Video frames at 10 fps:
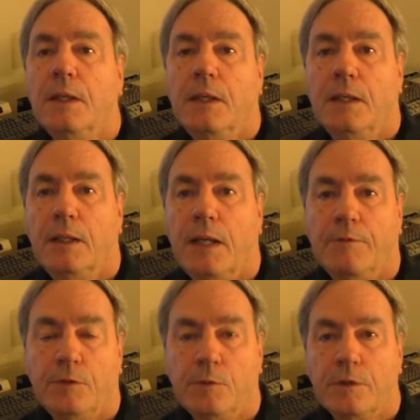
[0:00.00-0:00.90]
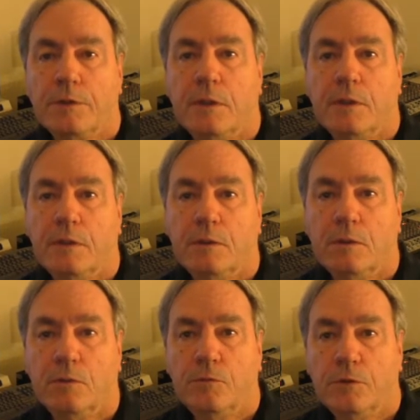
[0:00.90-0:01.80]
having worked on
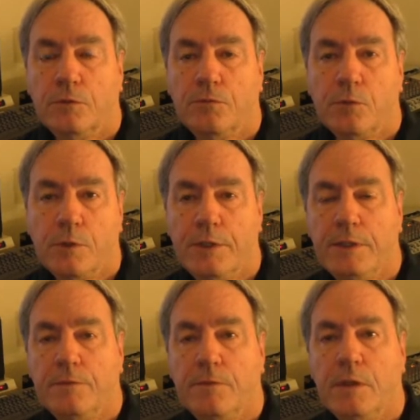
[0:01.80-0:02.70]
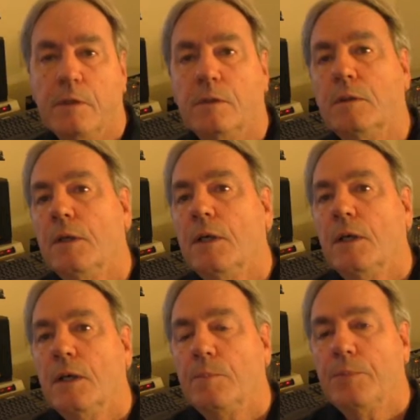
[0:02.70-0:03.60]
over 40 of their
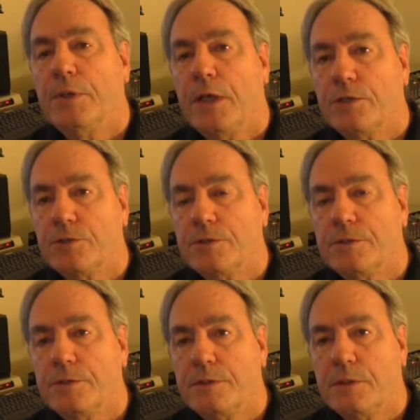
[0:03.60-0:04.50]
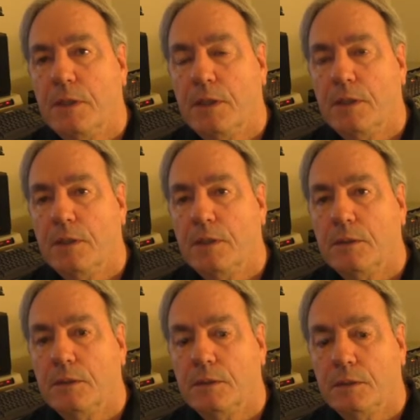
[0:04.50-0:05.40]
productions, and
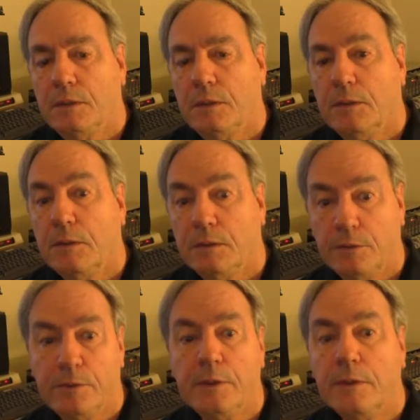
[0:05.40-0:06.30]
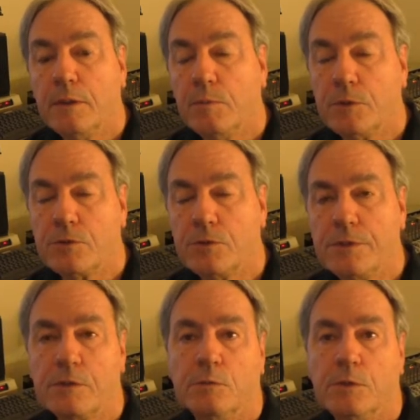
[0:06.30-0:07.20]
including the most
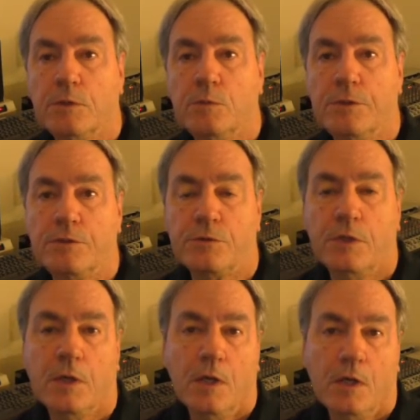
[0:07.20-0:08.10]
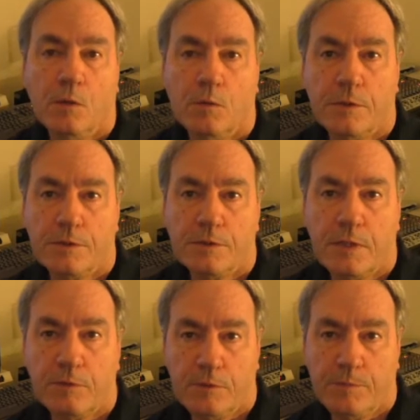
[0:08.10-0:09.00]
recent one, which was
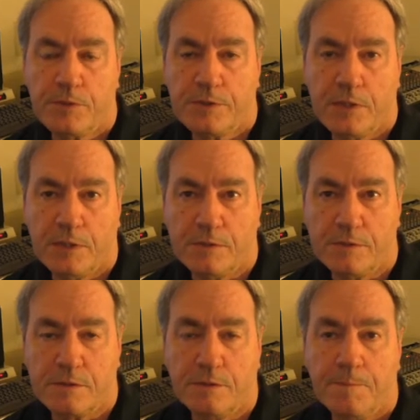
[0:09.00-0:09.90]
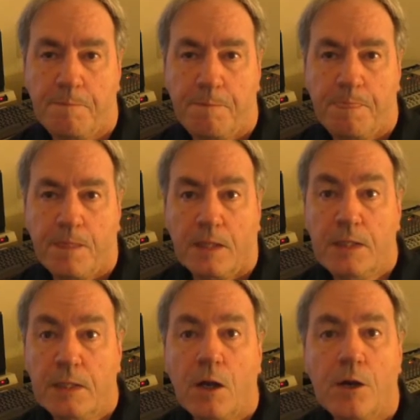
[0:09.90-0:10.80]
Henry Purcell's
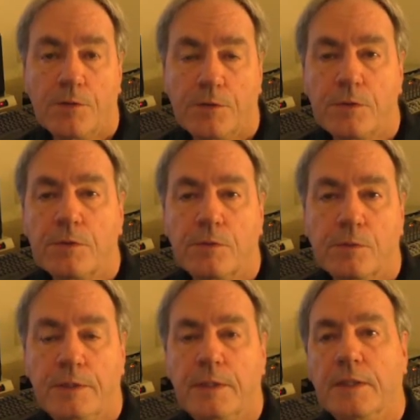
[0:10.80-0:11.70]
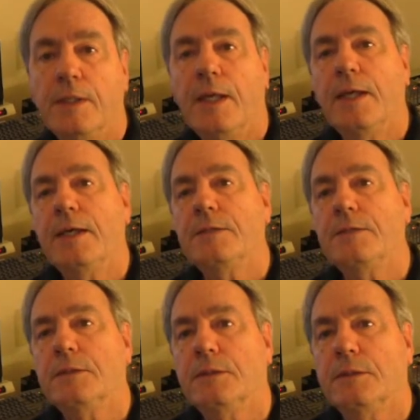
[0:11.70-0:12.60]
King Arthur that we did at
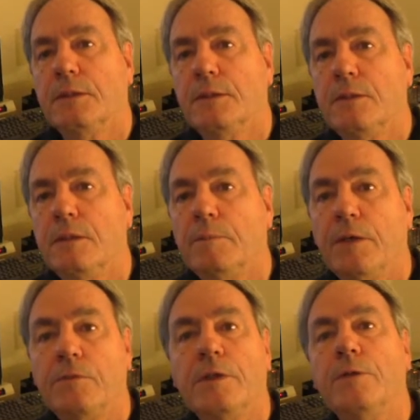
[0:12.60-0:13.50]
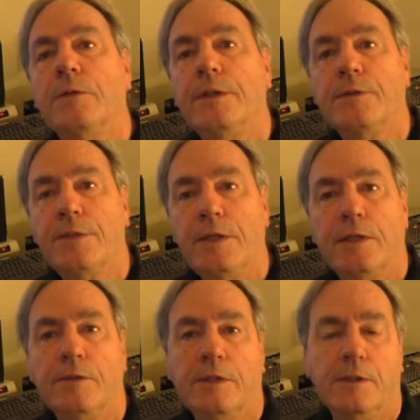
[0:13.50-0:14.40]
the Beverly O'Neill
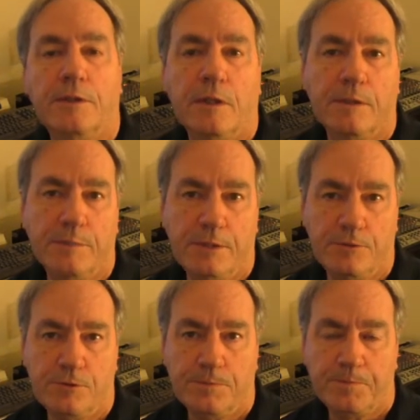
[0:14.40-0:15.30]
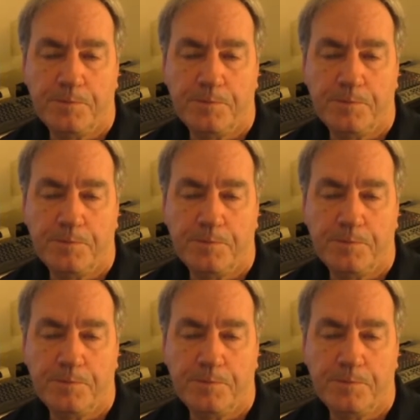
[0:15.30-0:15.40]
Theater here in Long Beach.